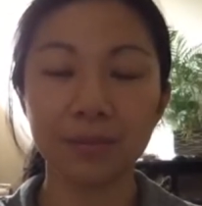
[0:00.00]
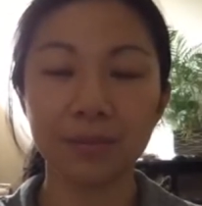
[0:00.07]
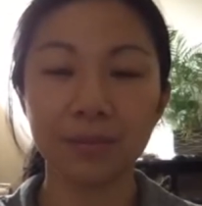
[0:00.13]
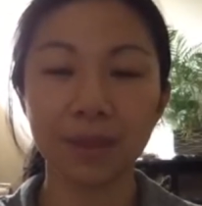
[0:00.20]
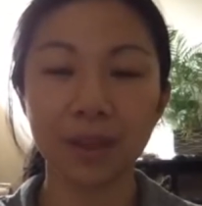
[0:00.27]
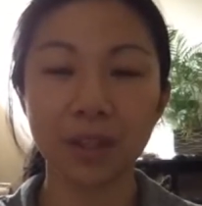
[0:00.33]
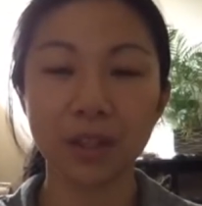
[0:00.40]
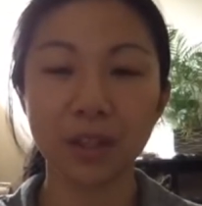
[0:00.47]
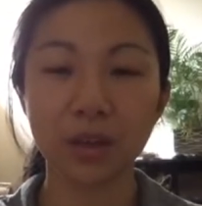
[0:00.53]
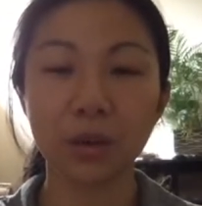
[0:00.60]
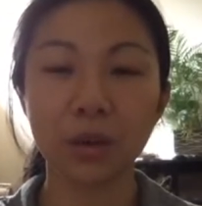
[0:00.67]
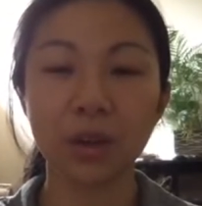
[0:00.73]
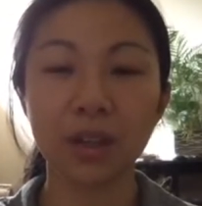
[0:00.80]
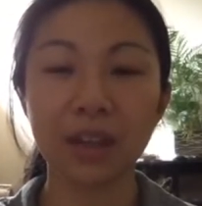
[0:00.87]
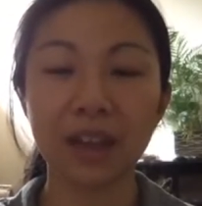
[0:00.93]
And so
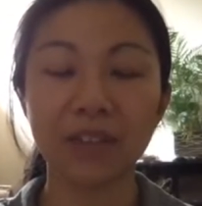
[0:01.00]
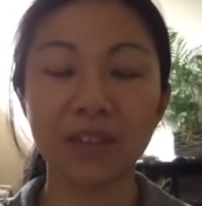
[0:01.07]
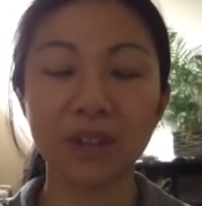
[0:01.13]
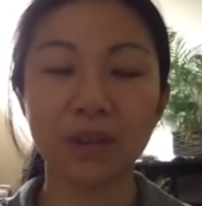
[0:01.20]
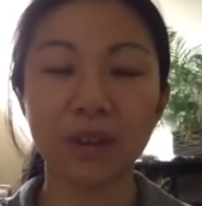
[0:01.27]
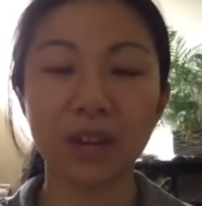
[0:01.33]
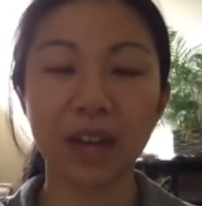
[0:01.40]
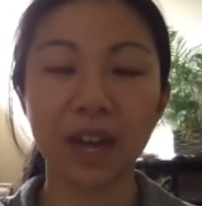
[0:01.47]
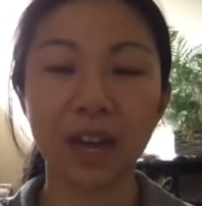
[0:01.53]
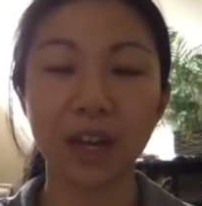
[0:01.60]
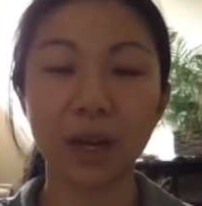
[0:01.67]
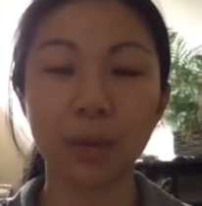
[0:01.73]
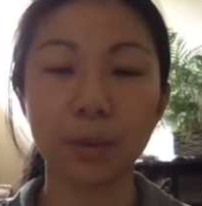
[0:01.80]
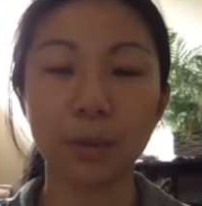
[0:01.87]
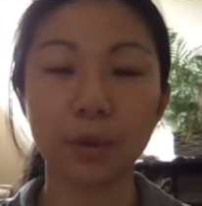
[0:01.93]
the left and right hand
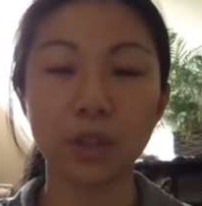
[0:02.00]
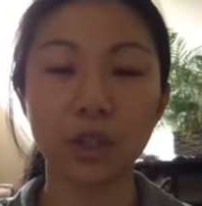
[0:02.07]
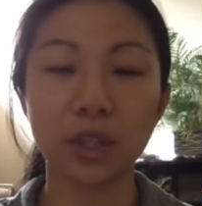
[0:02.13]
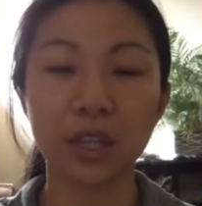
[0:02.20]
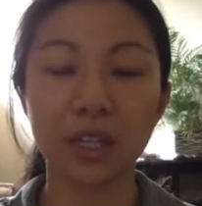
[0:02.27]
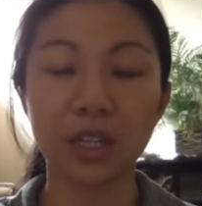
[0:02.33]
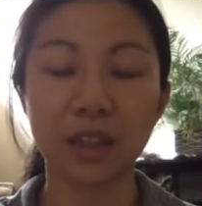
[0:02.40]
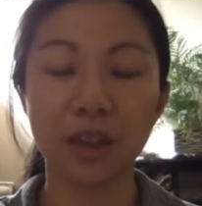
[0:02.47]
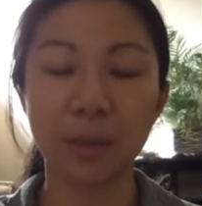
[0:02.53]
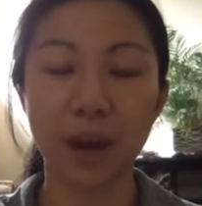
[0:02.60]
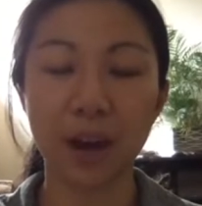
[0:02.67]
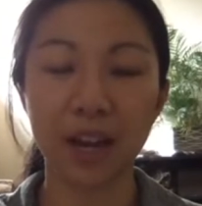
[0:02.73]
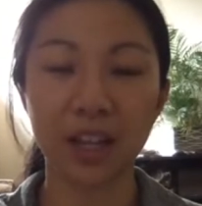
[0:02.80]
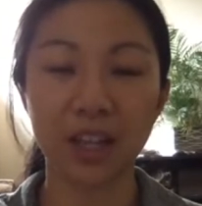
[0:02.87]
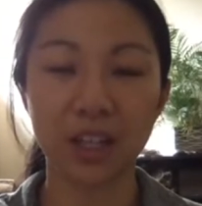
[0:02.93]
are pushing into the
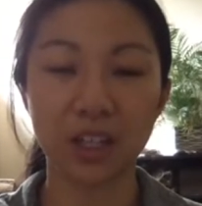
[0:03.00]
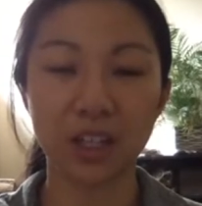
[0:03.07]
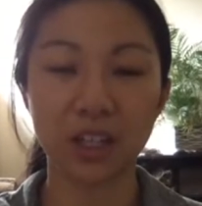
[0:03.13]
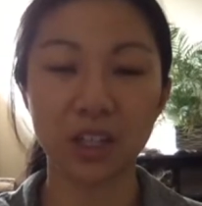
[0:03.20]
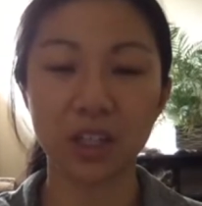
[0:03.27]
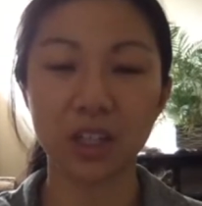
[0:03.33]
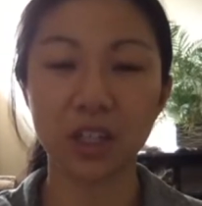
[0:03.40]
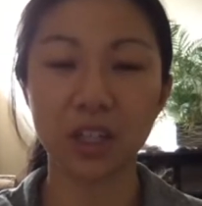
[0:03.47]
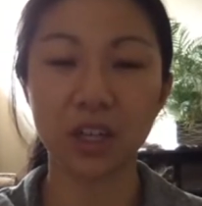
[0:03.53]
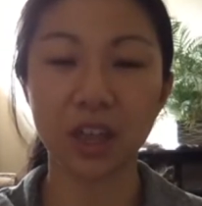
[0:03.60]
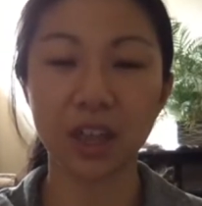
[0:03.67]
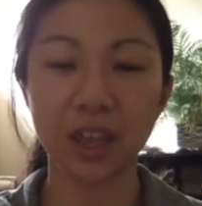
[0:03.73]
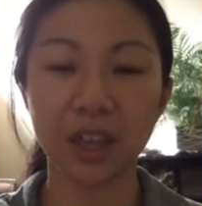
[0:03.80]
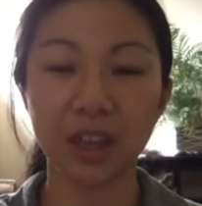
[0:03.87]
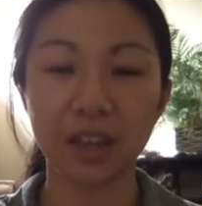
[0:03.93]
body just
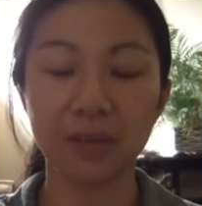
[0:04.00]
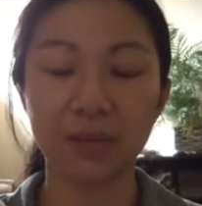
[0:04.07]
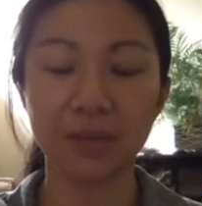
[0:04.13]
gently.